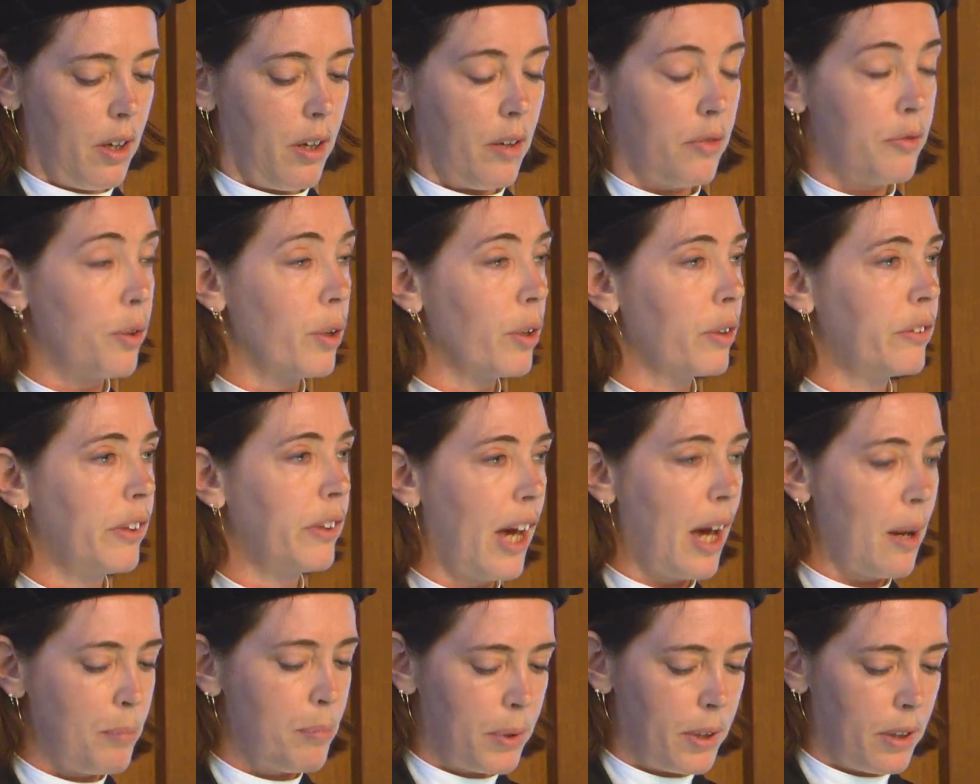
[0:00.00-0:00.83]
For
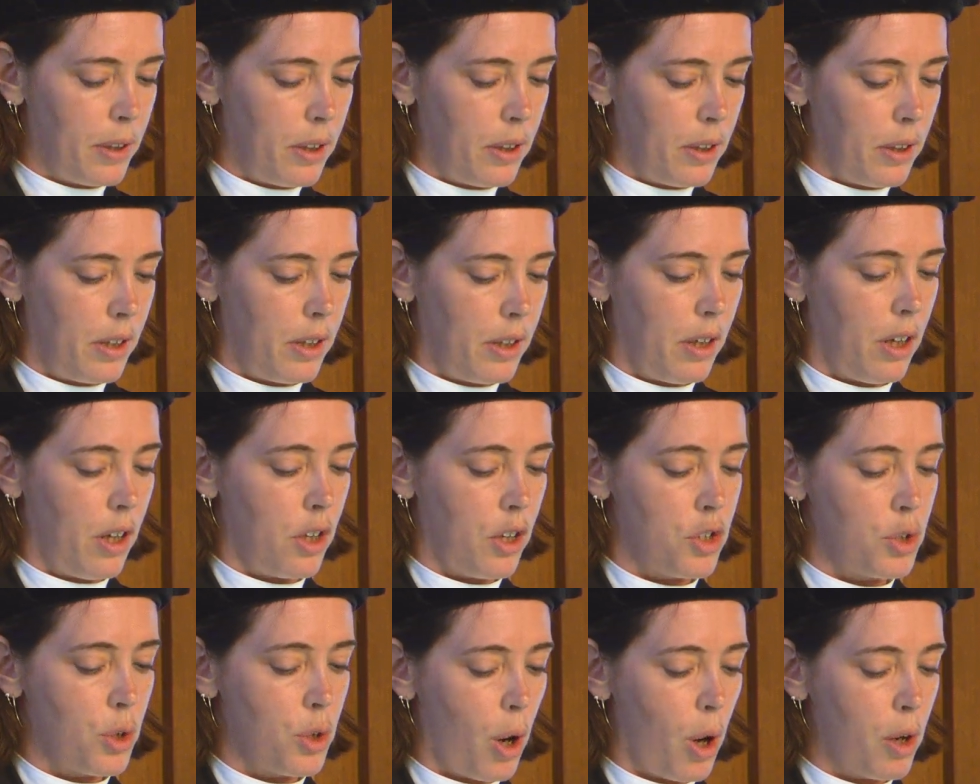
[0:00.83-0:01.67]
example, a
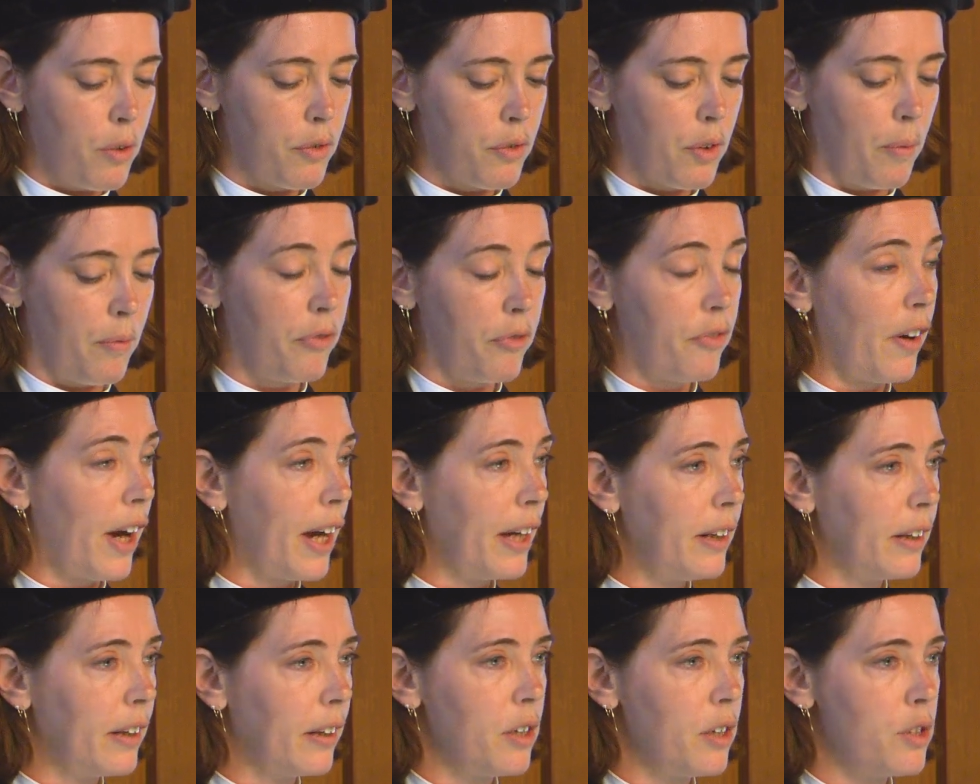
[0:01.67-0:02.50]
shock from
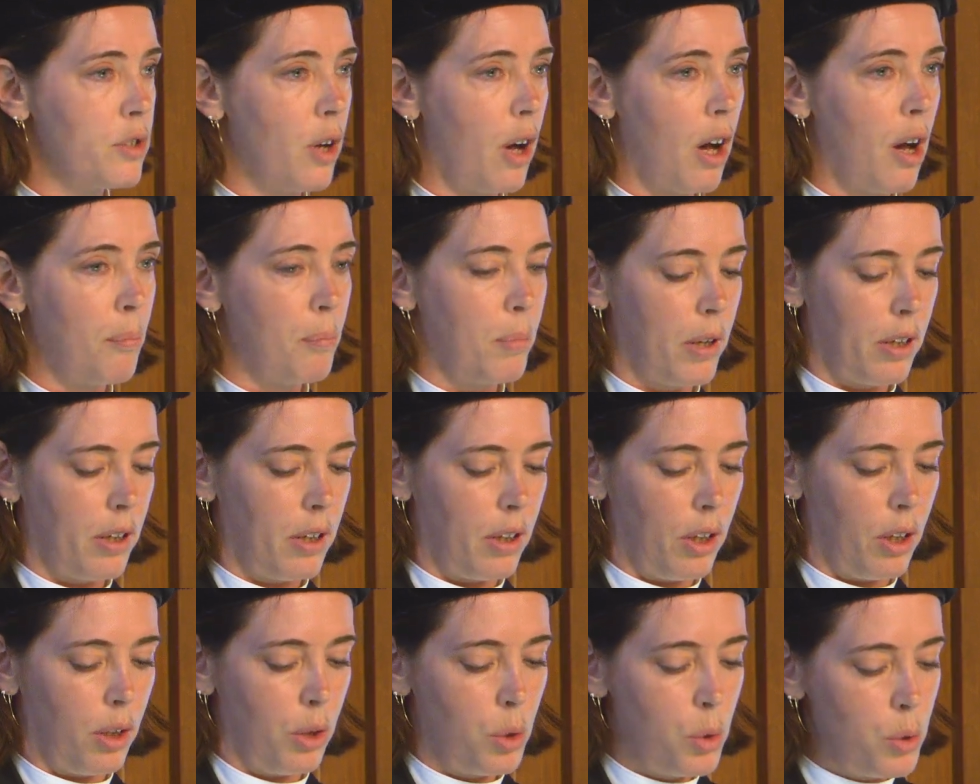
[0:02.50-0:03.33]
finding a job,
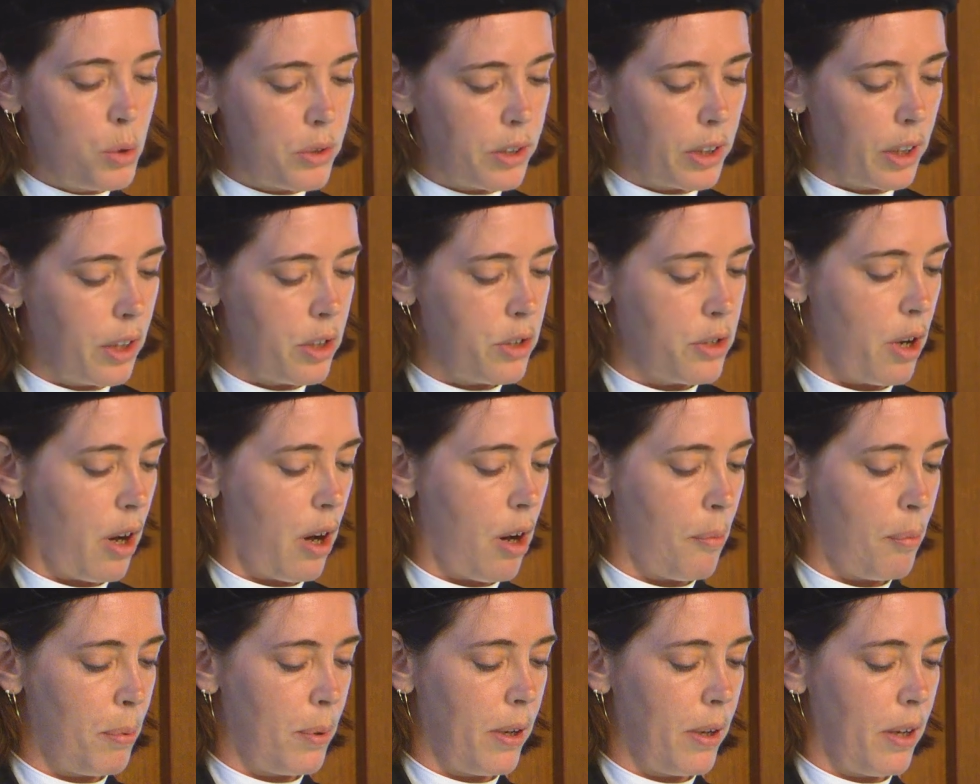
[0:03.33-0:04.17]
losing a job,